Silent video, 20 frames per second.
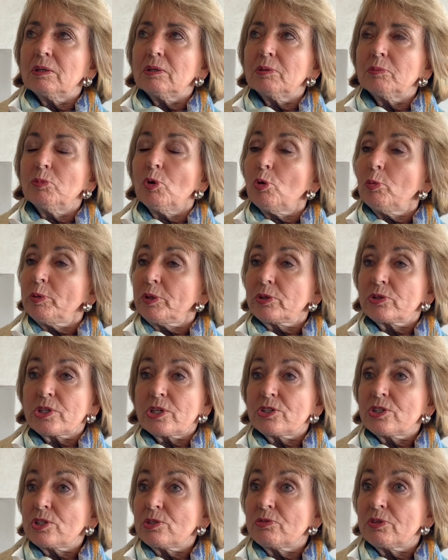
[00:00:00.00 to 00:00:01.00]
More because I
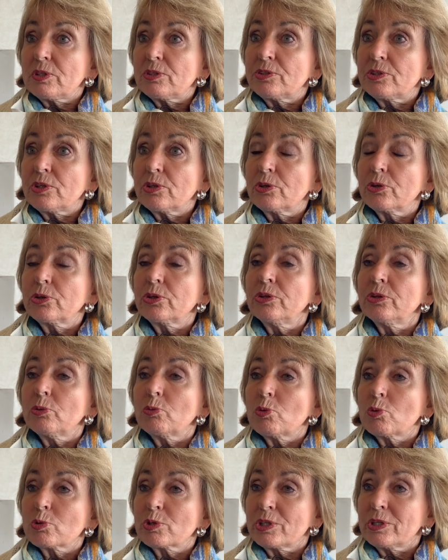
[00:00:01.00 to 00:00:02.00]
just felt so good in the
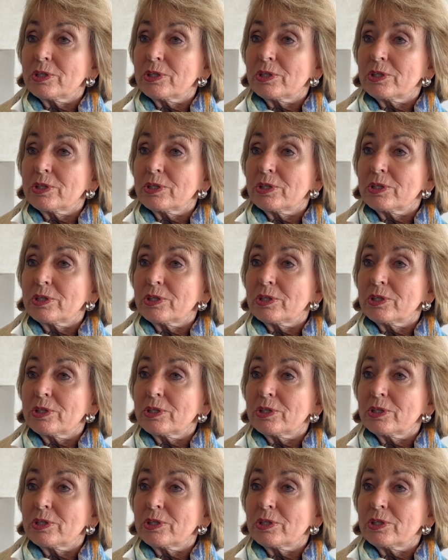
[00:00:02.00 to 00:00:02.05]
water.